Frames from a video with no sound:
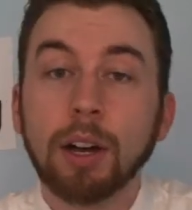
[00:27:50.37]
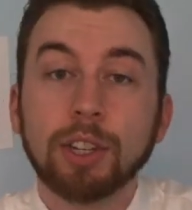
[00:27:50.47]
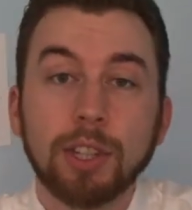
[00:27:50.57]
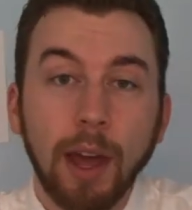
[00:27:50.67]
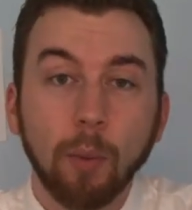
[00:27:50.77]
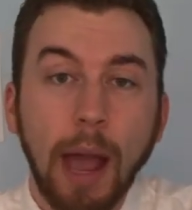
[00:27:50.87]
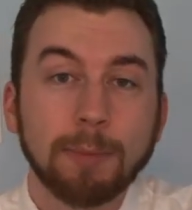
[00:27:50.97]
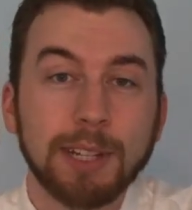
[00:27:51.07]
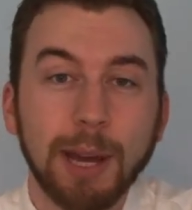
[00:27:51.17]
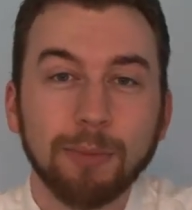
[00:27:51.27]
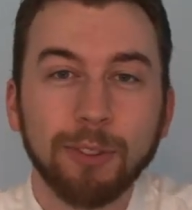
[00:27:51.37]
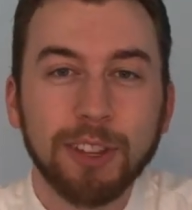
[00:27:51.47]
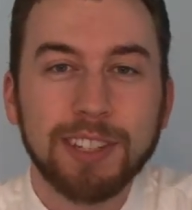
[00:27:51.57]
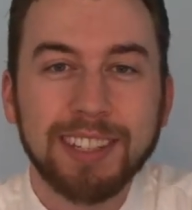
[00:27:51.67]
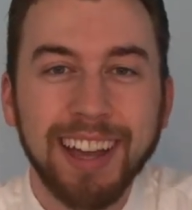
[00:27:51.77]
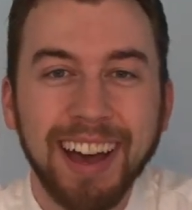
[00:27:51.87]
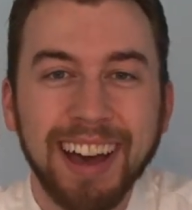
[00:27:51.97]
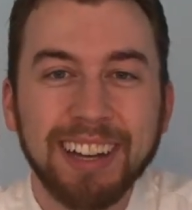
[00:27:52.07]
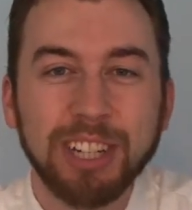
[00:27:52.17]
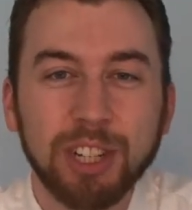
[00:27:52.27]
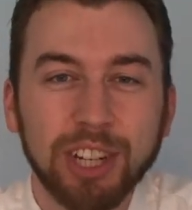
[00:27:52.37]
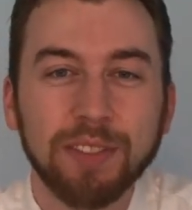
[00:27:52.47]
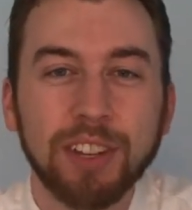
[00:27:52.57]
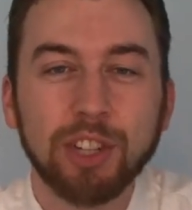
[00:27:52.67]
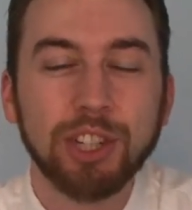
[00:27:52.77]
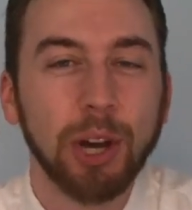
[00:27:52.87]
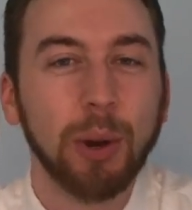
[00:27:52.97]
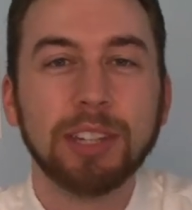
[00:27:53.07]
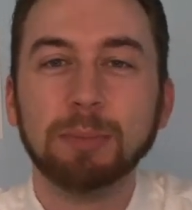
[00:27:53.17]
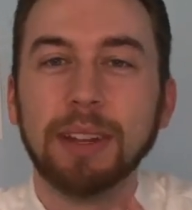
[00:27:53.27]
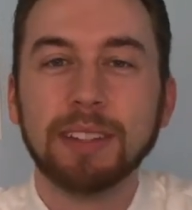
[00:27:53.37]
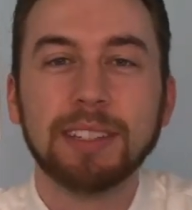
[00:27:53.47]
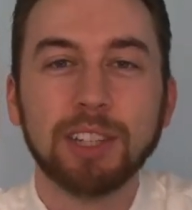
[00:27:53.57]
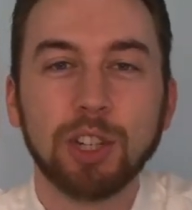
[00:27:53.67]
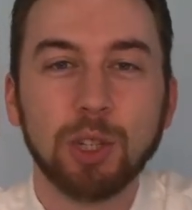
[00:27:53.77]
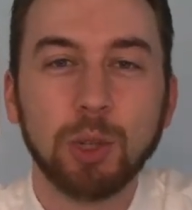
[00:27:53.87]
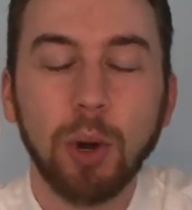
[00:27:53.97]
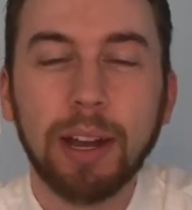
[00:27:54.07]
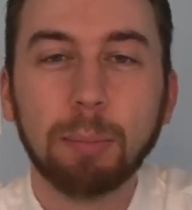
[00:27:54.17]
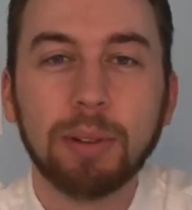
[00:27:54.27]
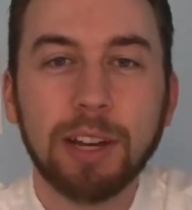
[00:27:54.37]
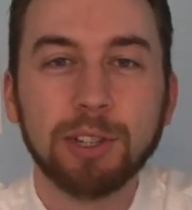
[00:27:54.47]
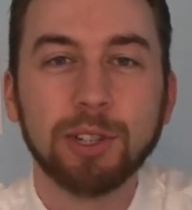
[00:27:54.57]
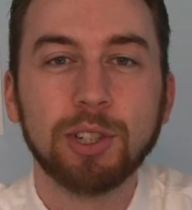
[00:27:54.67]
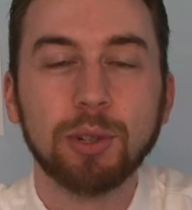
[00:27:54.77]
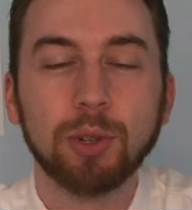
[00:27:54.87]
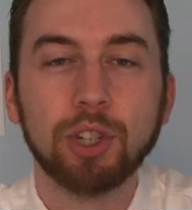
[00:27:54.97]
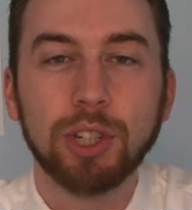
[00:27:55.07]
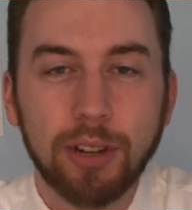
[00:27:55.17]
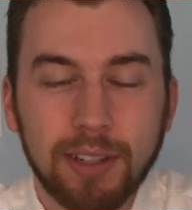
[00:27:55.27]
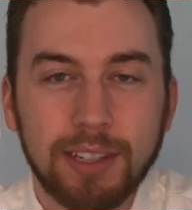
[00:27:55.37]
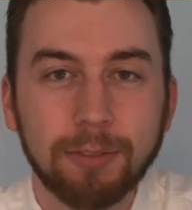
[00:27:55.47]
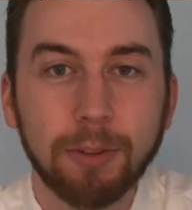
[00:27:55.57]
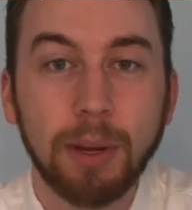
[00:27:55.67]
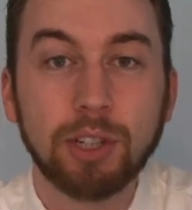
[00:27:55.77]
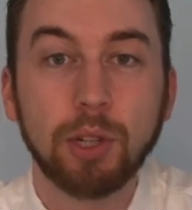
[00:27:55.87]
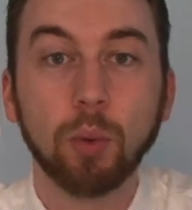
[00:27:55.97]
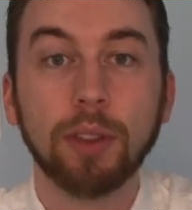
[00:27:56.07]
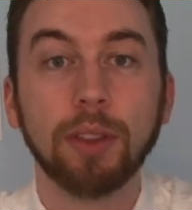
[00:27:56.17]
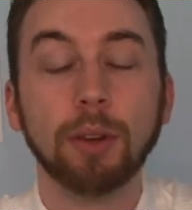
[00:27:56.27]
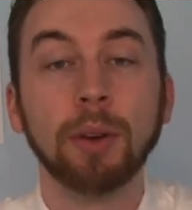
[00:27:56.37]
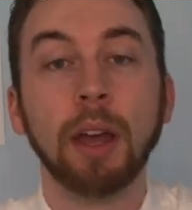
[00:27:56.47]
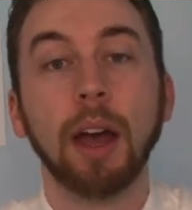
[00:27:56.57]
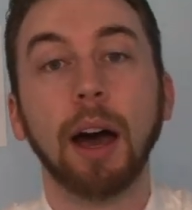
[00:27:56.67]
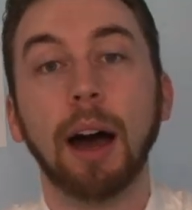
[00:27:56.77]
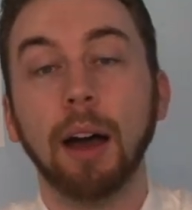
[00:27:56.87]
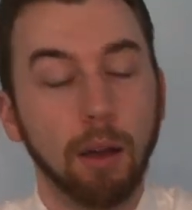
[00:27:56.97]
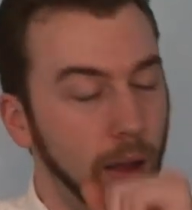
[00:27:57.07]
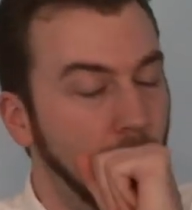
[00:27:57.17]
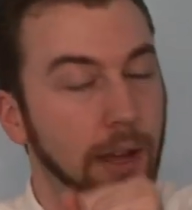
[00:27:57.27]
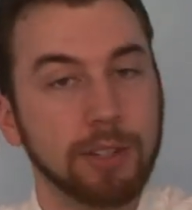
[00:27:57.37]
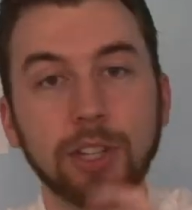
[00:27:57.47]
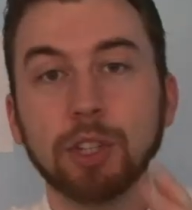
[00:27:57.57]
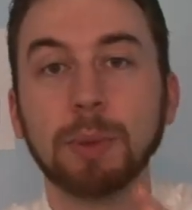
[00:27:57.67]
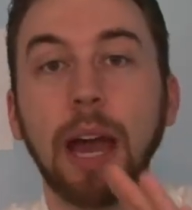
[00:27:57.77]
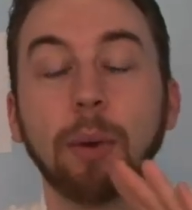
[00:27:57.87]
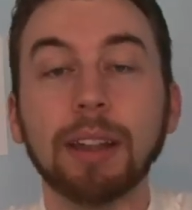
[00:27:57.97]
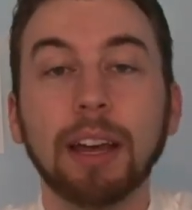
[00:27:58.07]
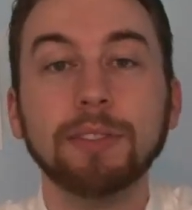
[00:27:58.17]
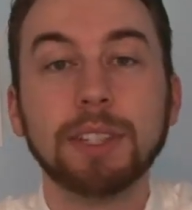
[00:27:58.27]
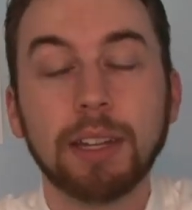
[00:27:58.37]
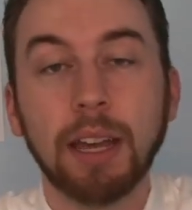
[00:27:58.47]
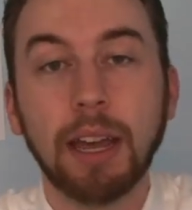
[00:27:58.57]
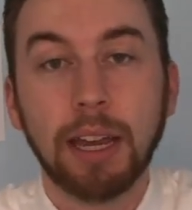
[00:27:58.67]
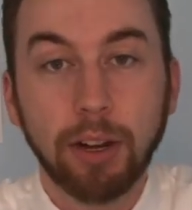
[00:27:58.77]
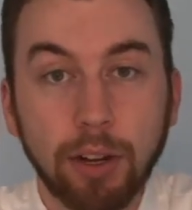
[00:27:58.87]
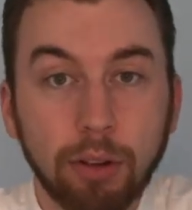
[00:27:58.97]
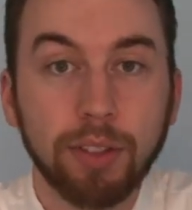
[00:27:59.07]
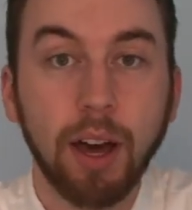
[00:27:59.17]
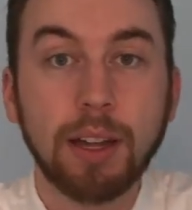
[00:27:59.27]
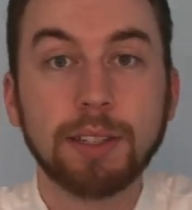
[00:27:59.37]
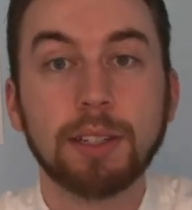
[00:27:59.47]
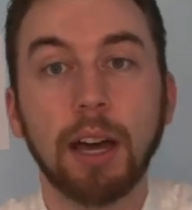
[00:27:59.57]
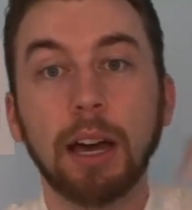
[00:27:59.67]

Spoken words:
So that wraps it up for this edition of this show. It's been such a joy and a pleasure to share this information with you. excuse me. I would love to hear your thoughts.